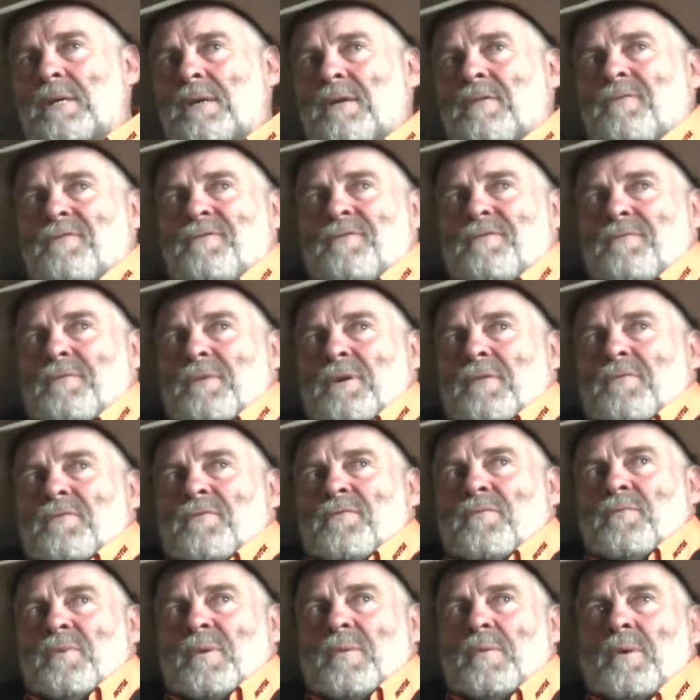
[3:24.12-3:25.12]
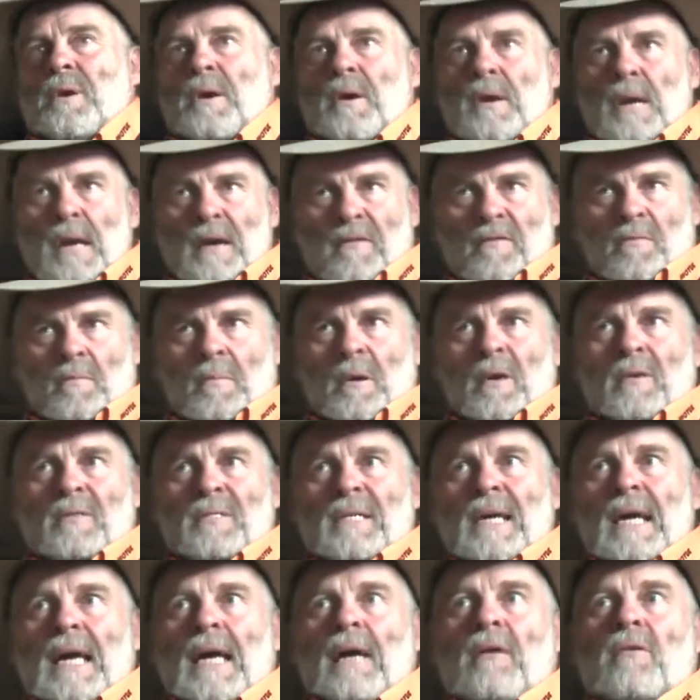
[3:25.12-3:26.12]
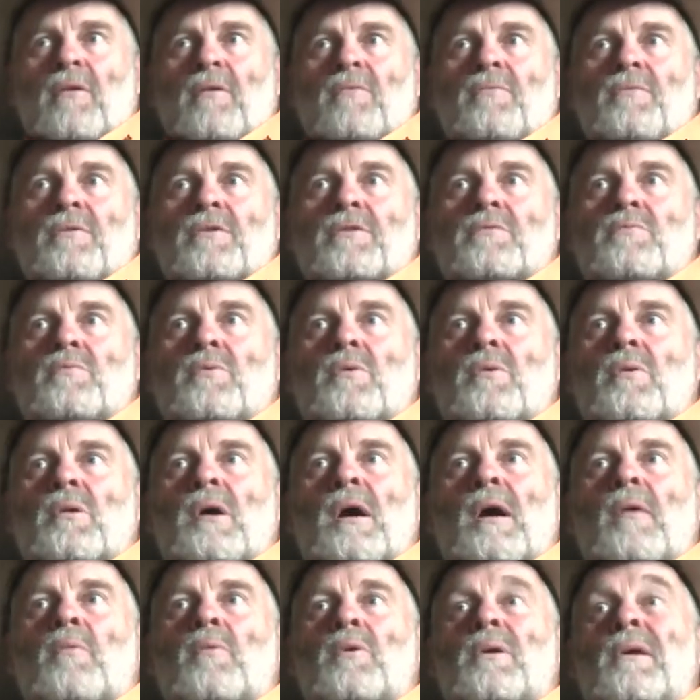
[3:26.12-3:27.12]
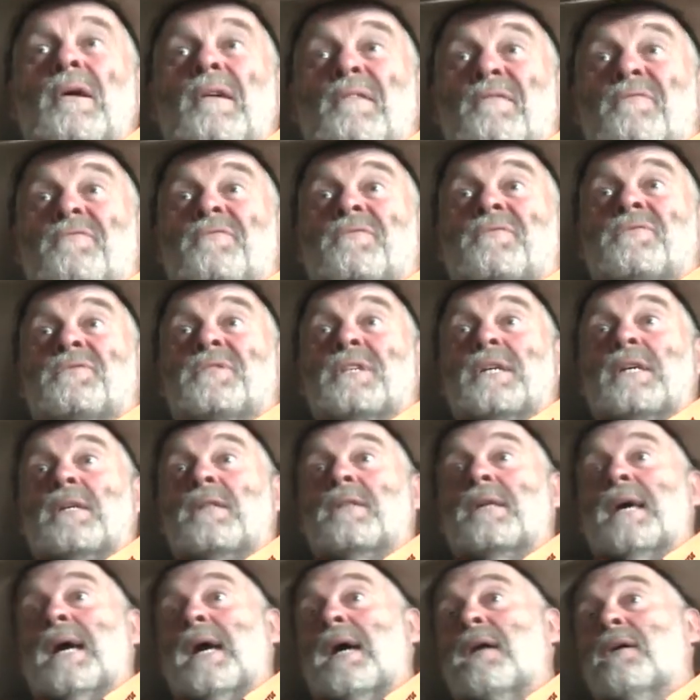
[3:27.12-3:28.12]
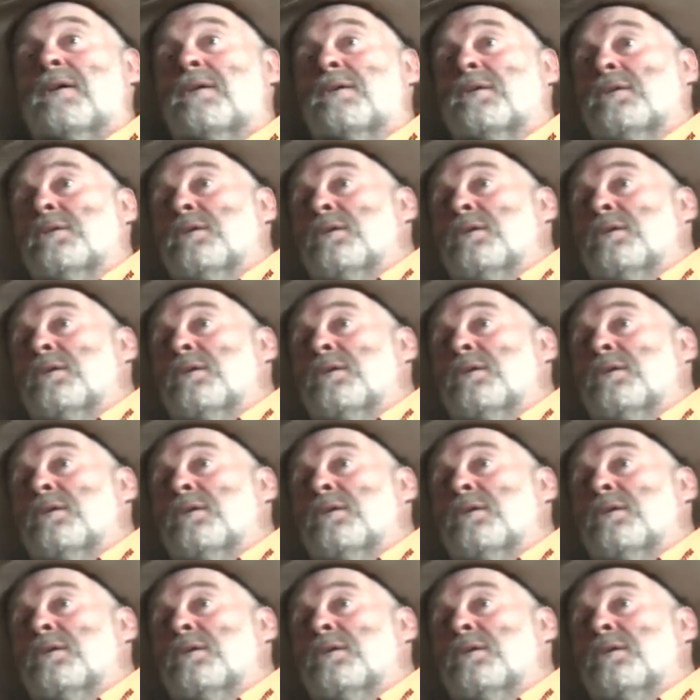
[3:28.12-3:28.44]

if we were going to have a mosaic on this wall, I would love to see that